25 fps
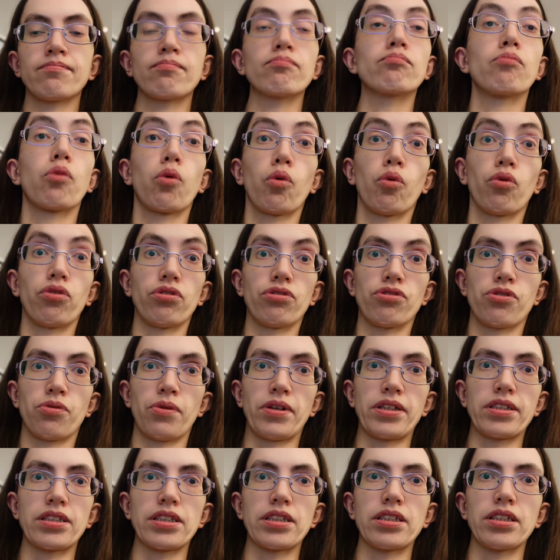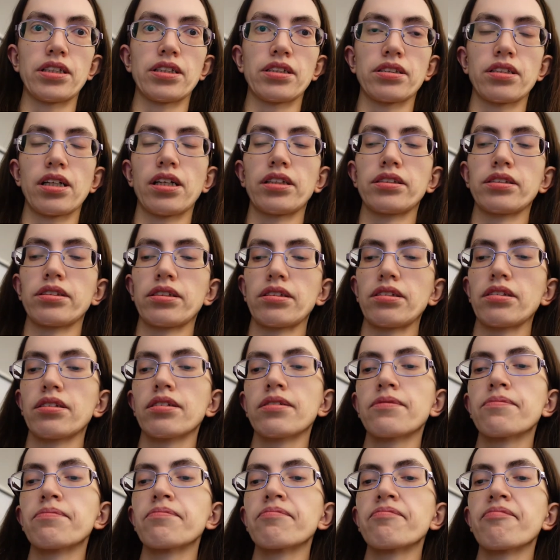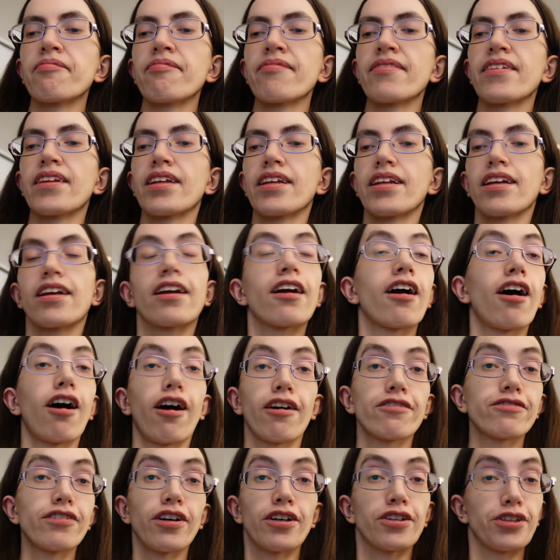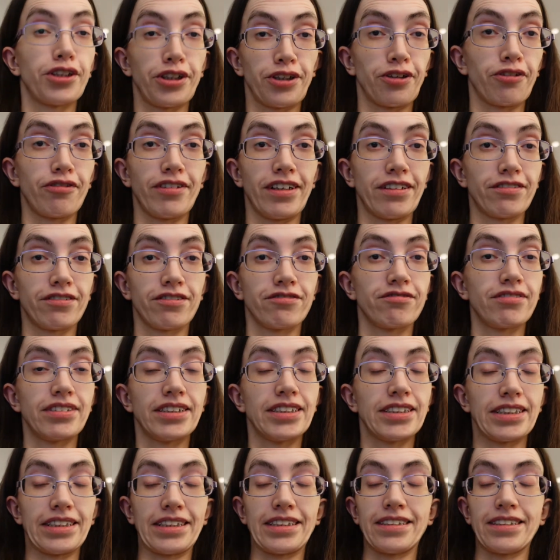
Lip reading: more than 20 years later, I finally got around to reading